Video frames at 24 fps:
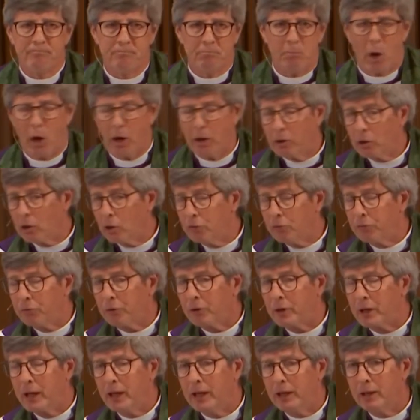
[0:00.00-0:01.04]
Martin Luther
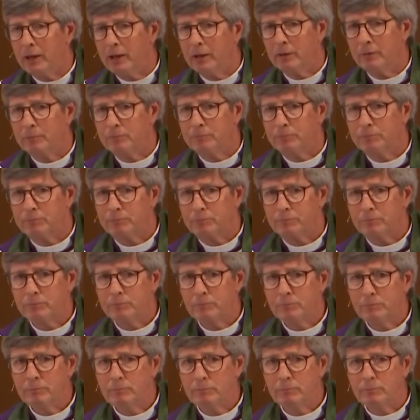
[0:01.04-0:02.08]
King
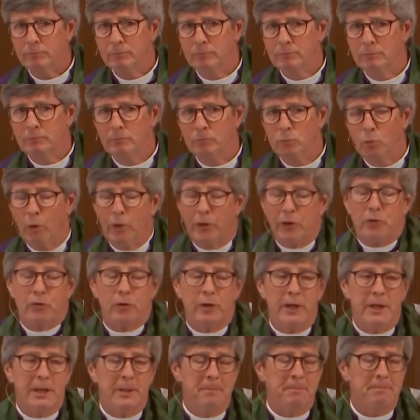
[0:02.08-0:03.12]
with a
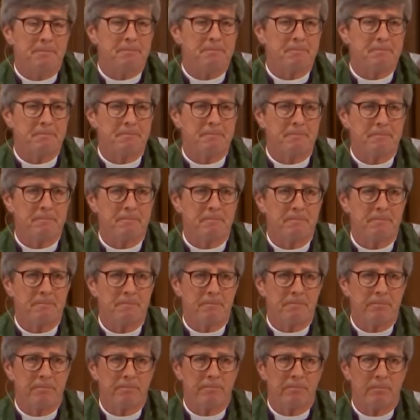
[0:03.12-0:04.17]
dream.
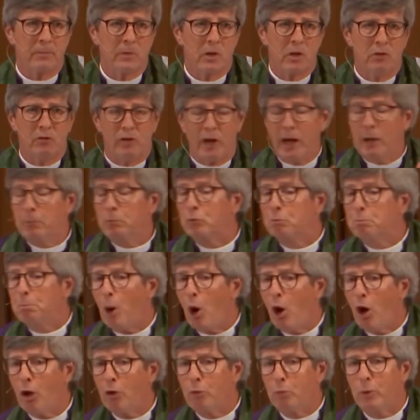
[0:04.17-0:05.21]
James
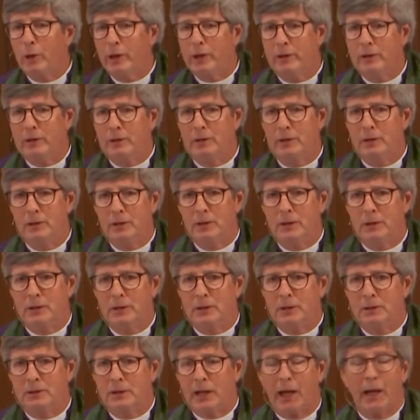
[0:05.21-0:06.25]
Baldwin
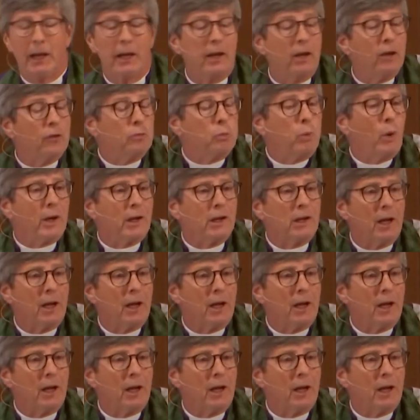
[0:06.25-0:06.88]
telling us what